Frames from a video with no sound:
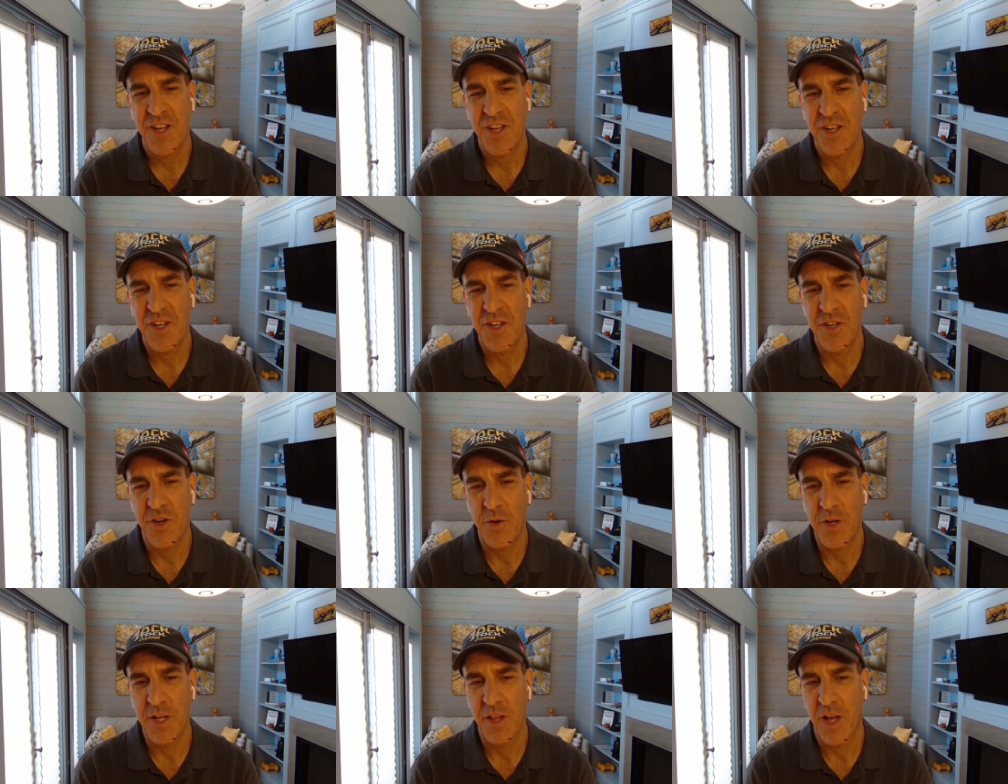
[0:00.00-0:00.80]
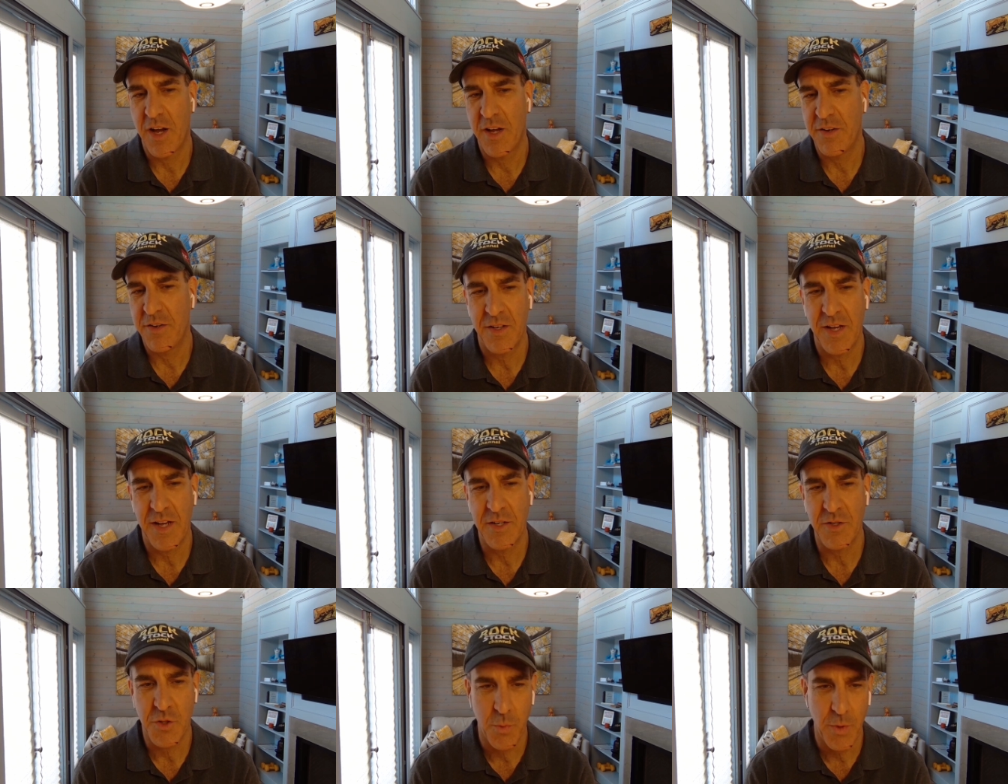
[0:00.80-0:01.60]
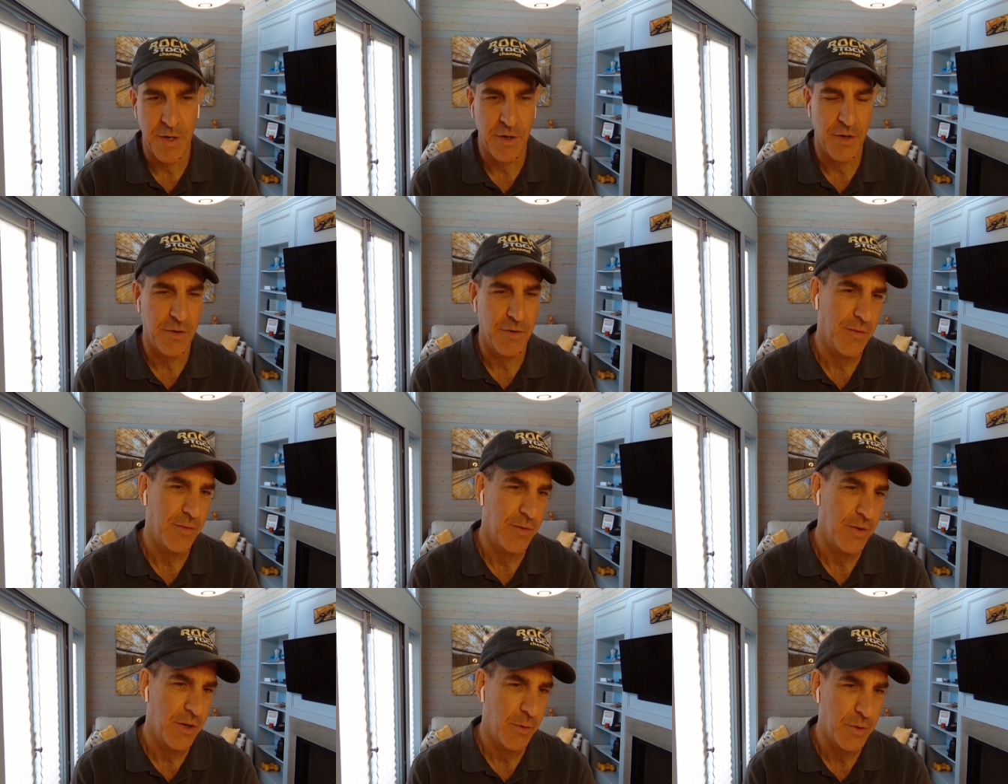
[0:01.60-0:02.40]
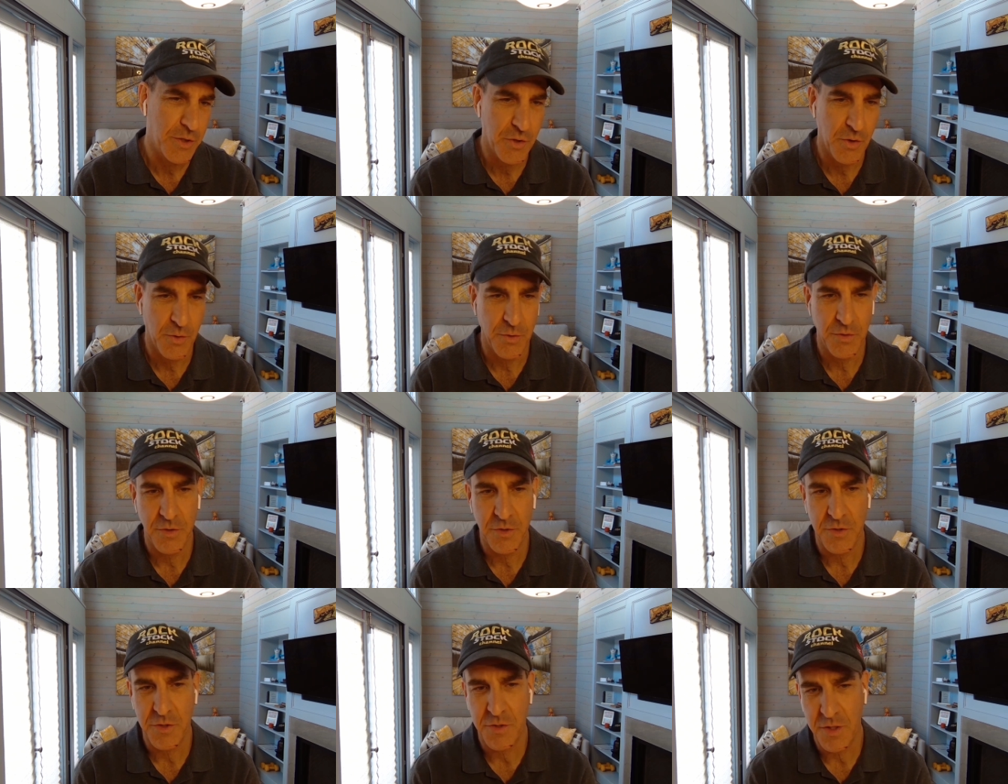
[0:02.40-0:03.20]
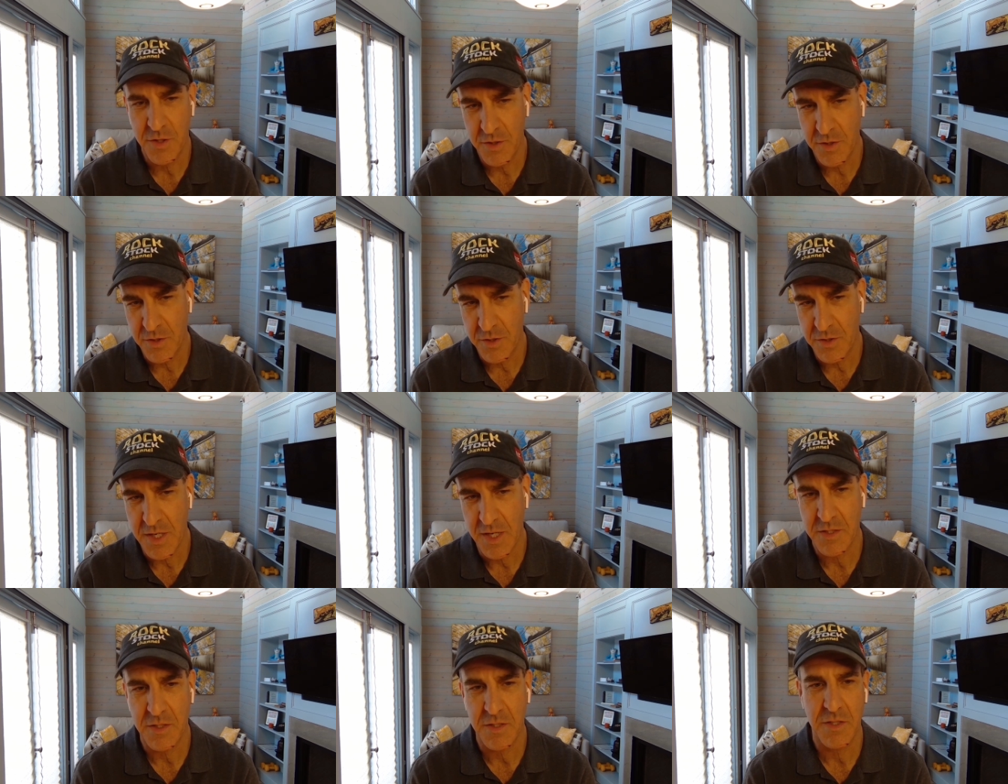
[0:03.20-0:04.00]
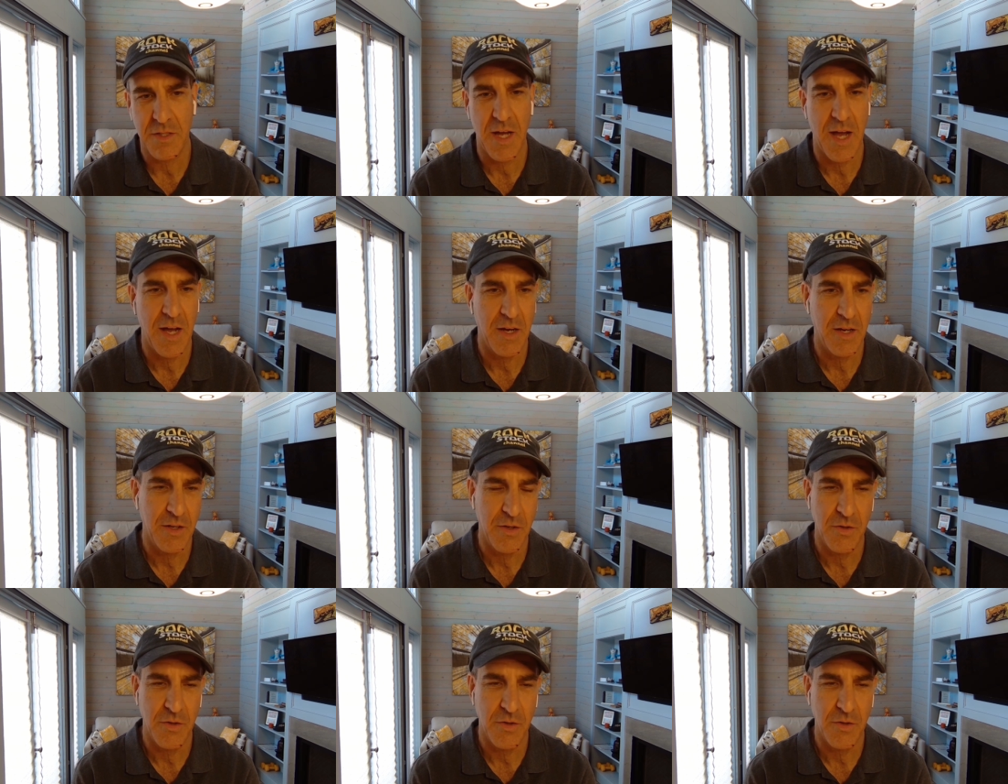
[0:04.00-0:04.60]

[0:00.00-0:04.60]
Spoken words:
Elon and Twitter, he sold his Tesla stock,